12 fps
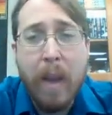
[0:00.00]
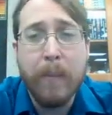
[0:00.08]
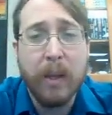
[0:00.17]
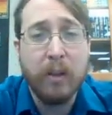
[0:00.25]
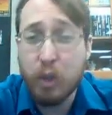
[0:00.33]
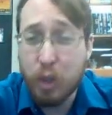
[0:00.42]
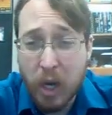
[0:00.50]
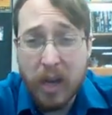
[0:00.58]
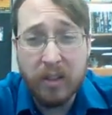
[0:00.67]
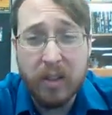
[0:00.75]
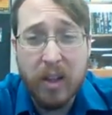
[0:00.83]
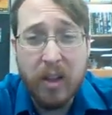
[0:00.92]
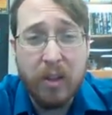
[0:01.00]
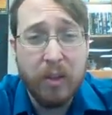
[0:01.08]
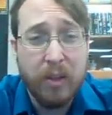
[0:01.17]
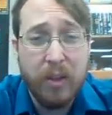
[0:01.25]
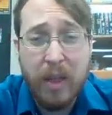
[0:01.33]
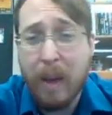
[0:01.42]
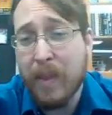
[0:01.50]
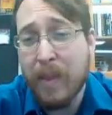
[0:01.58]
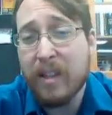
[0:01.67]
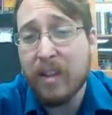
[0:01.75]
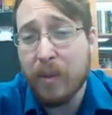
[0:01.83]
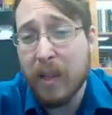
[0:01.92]
But
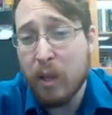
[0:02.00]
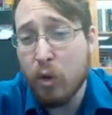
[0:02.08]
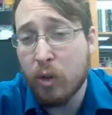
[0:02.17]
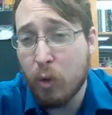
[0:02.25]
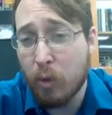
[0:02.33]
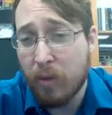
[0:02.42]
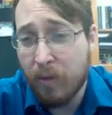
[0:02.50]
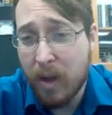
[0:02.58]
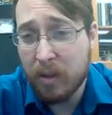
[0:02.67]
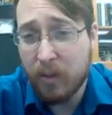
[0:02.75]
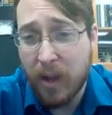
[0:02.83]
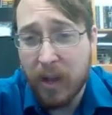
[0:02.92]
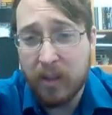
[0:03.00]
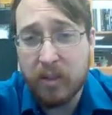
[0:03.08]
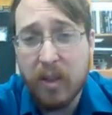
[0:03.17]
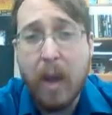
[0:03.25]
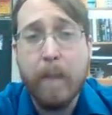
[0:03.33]
that's something that you can do with phosphates,